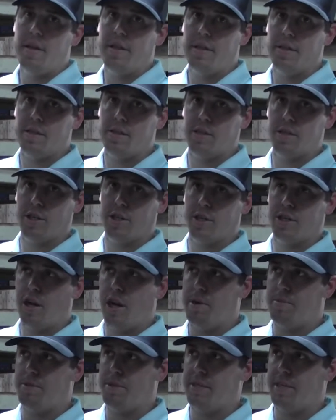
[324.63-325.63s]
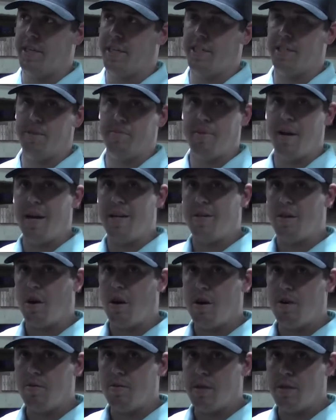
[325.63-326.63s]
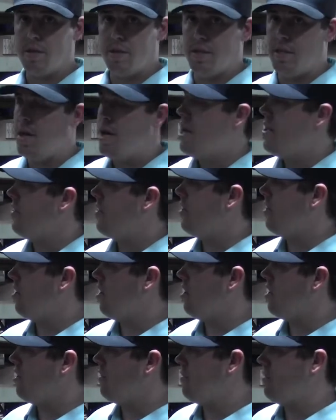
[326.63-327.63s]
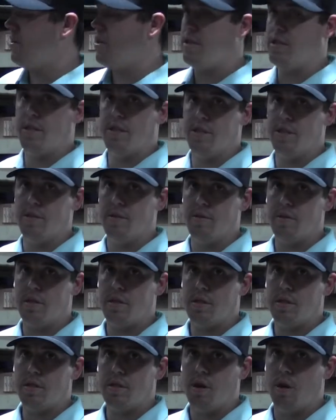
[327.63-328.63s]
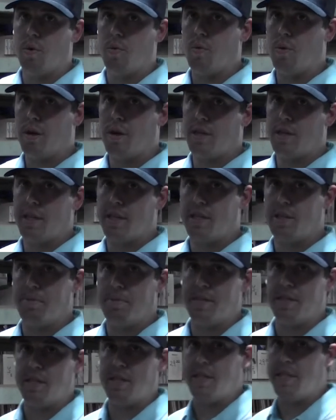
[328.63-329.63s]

this is a good option to get some nice hardwoods that are already finished in use. So we're going to look at this piece of